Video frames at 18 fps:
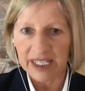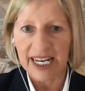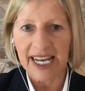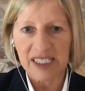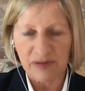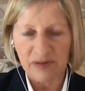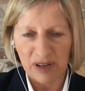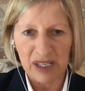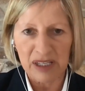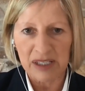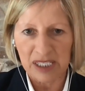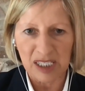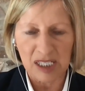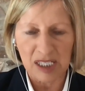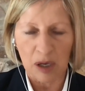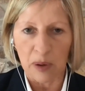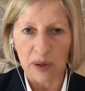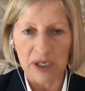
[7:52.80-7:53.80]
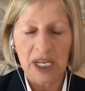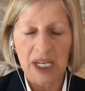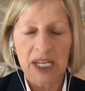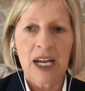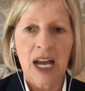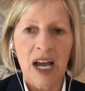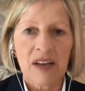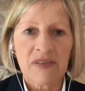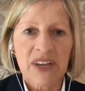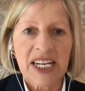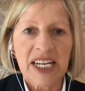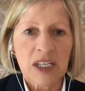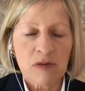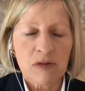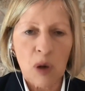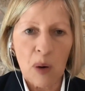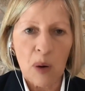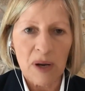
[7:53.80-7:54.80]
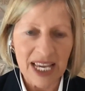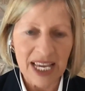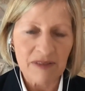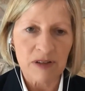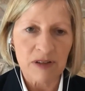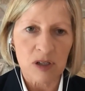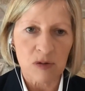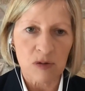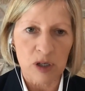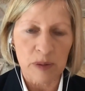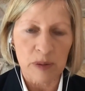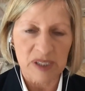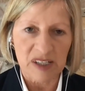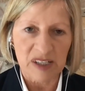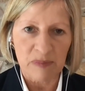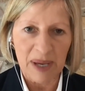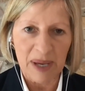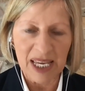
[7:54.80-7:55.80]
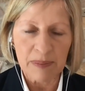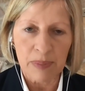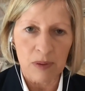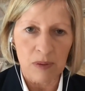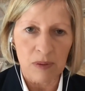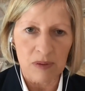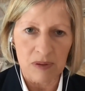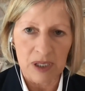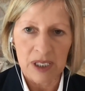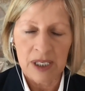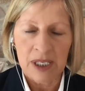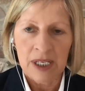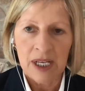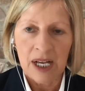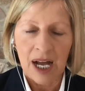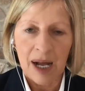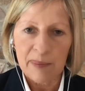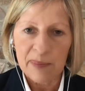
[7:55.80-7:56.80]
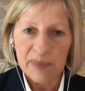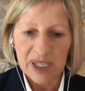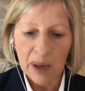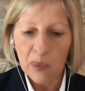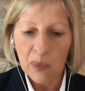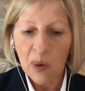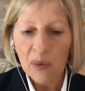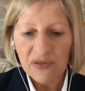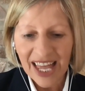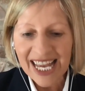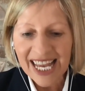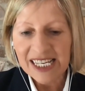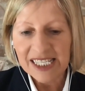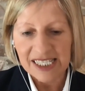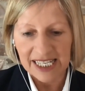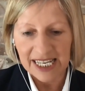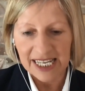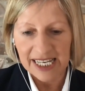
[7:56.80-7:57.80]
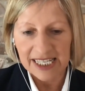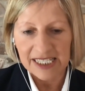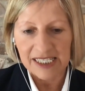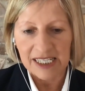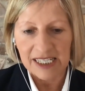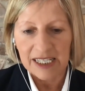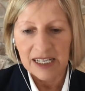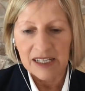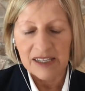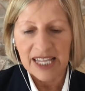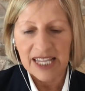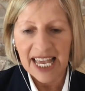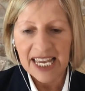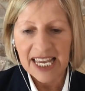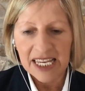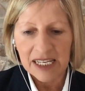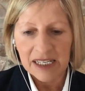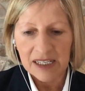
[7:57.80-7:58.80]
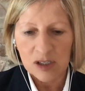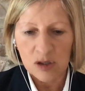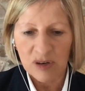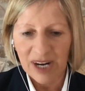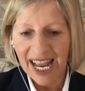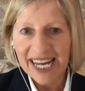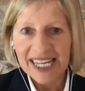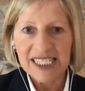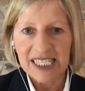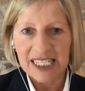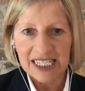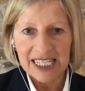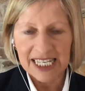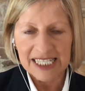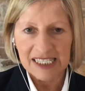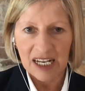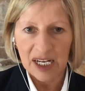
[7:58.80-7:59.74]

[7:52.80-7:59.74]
next fifth, and so on. And then you've got even groups of people. Um, now, what they did, they created these